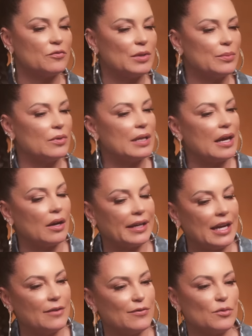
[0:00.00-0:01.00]
of people that
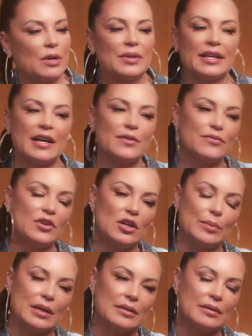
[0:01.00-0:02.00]
came from where we came
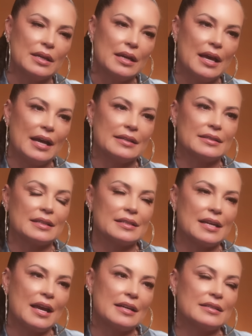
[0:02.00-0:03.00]
from and had
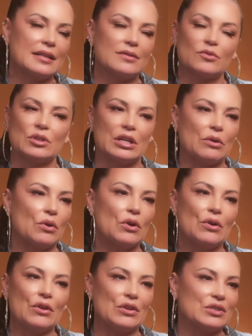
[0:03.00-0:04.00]
success. That's rooted in
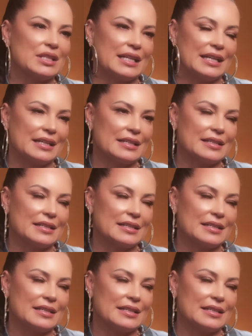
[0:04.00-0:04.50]
all those things.